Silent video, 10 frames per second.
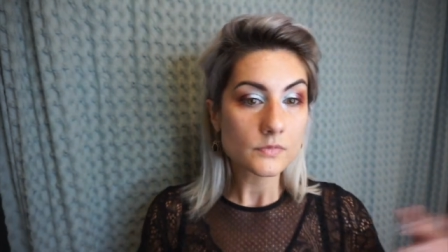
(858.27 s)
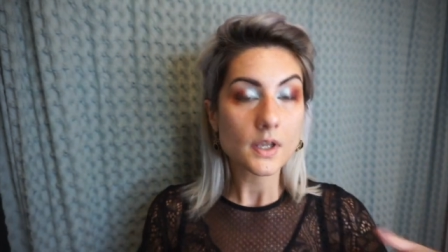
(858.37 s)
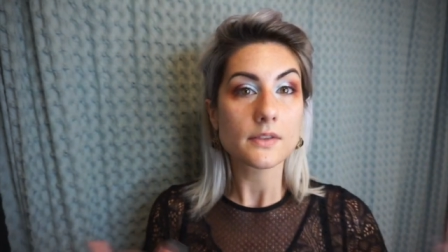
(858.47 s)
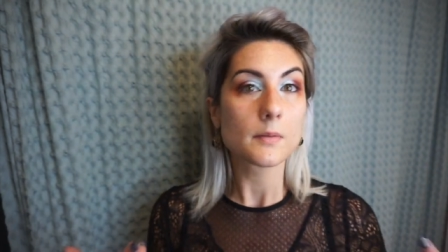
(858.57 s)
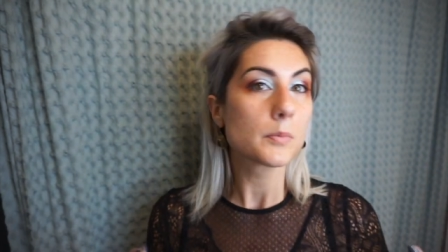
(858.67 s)

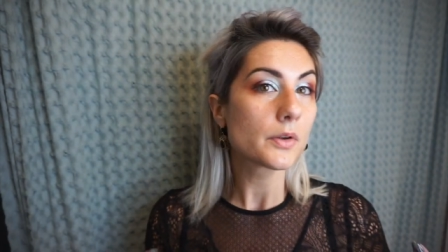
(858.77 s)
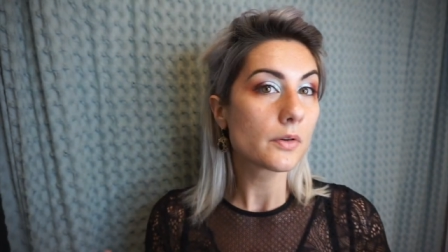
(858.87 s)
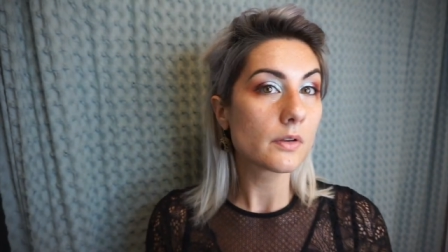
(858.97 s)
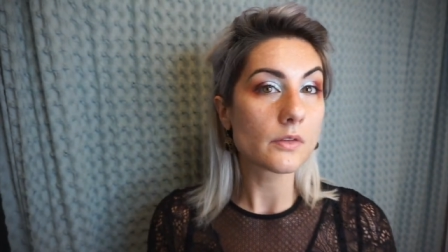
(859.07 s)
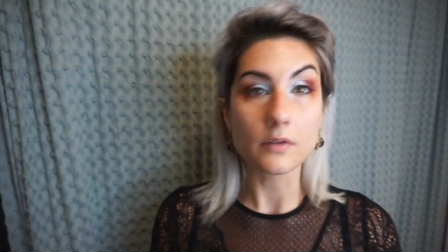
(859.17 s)
got the
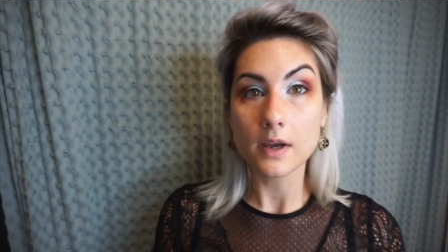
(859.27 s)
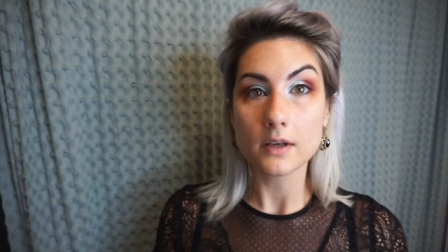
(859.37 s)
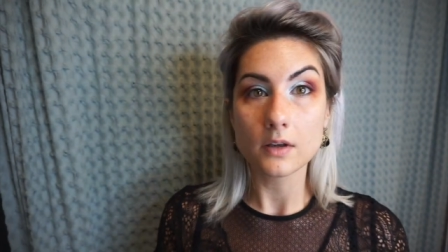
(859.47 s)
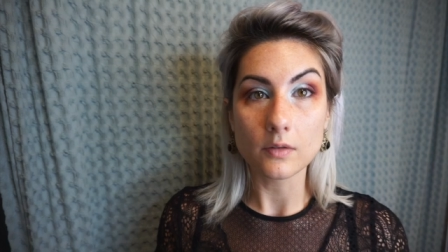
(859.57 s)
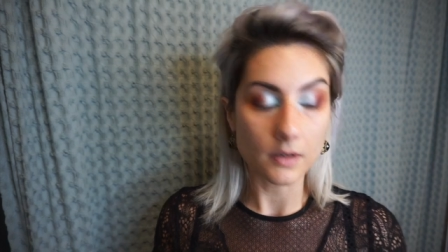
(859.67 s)
blue and the
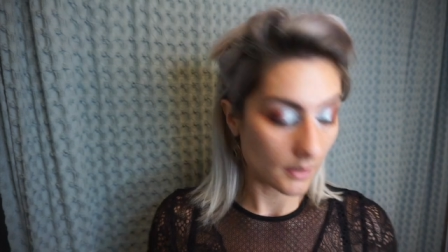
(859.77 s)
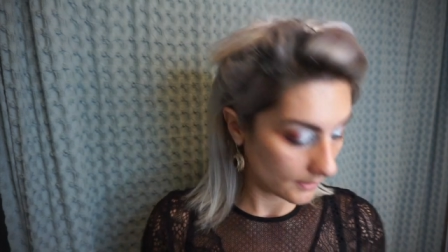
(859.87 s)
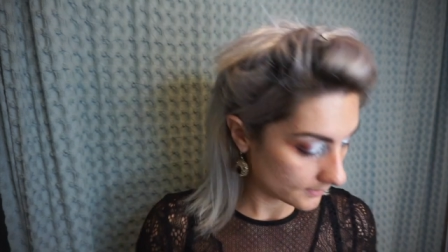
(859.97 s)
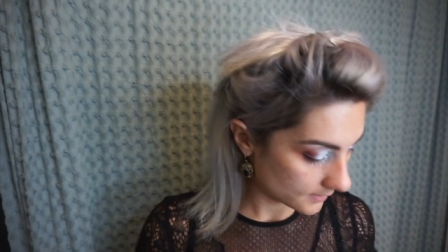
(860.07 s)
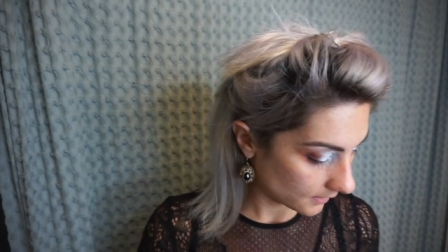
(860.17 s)
red going
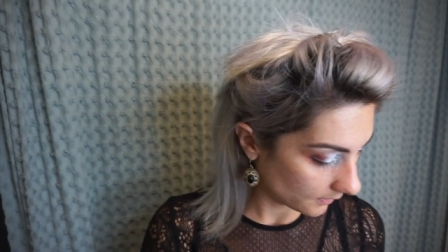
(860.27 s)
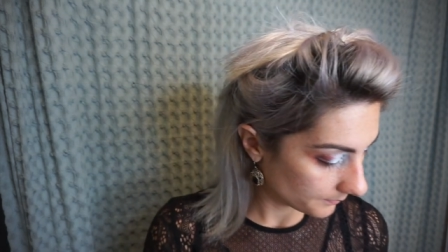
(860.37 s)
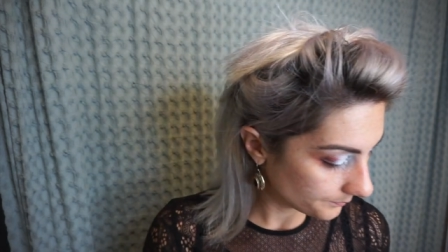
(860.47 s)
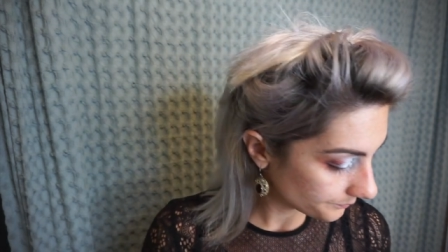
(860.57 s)
on, so